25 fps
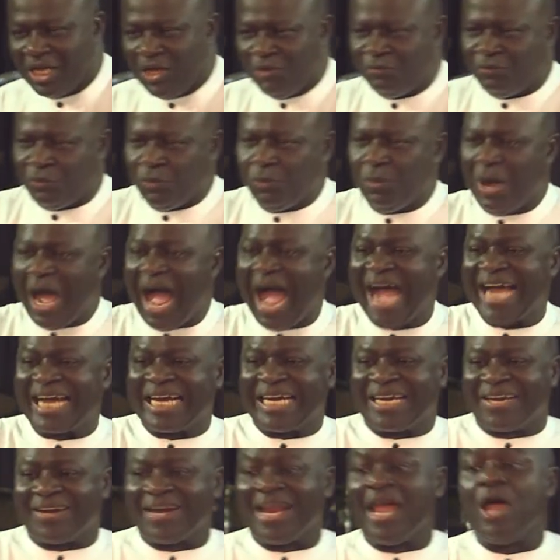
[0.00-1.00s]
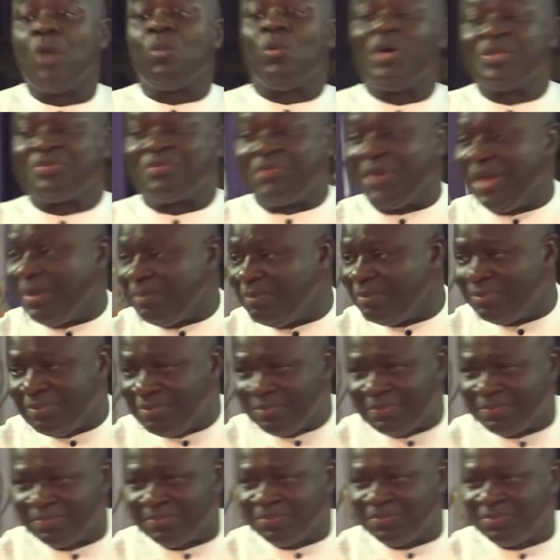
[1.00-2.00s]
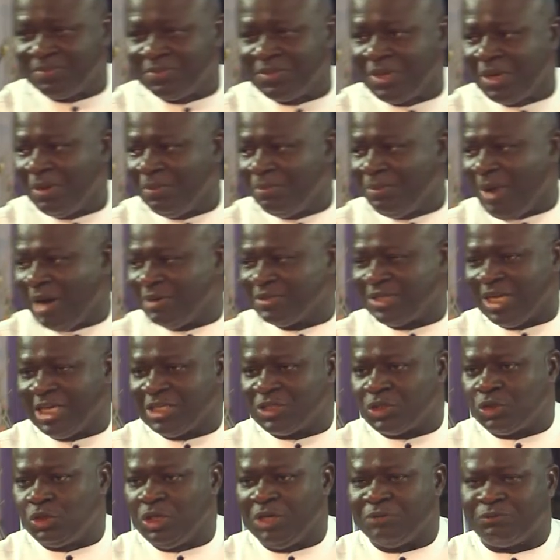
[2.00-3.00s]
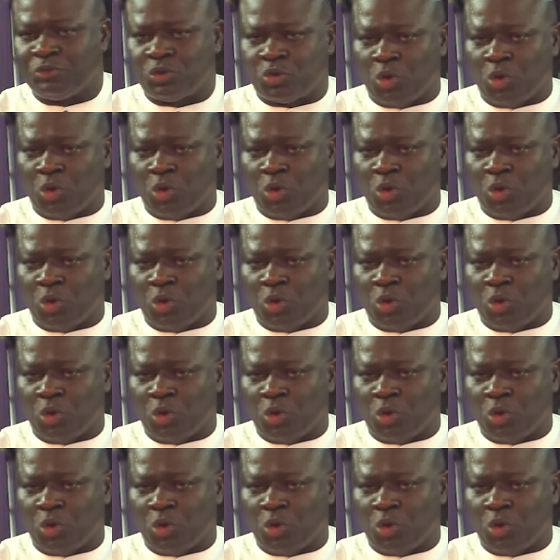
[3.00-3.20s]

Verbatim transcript: If you agree with him, Paul says, if